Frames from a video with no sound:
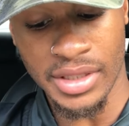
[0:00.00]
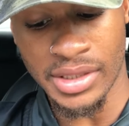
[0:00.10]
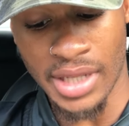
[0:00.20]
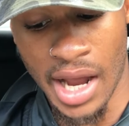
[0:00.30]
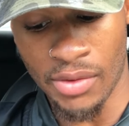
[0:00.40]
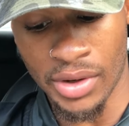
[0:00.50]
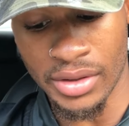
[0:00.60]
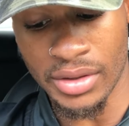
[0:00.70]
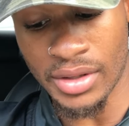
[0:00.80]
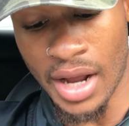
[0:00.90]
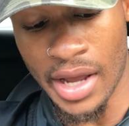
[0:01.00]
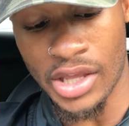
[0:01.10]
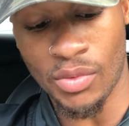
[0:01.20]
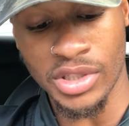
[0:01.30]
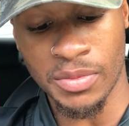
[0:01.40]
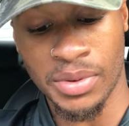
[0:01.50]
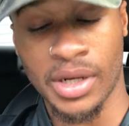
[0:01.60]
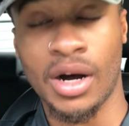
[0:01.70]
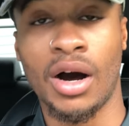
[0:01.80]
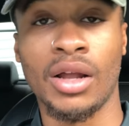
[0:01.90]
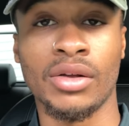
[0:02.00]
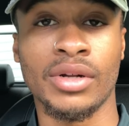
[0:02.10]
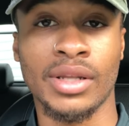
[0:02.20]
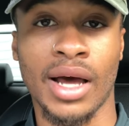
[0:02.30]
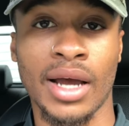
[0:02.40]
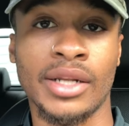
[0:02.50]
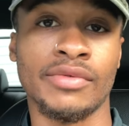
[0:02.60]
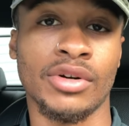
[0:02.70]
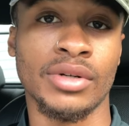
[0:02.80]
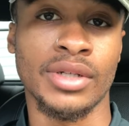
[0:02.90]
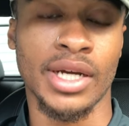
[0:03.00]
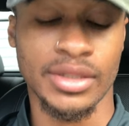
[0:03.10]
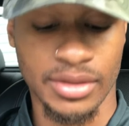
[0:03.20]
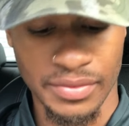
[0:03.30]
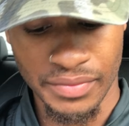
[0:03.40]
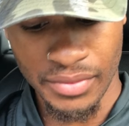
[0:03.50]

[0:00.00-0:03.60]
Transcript: decide whether or not you want to put it all on the line and roll the dice.